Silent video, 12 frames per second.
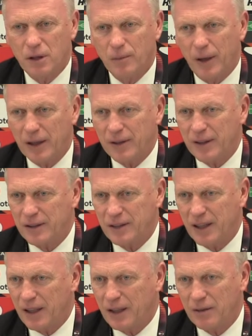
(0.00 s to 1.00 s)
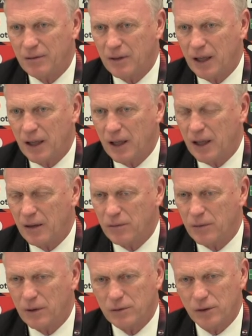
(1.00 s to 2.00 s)
But I think tonight...
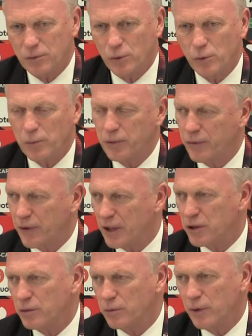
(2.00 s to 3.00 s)
We were professional.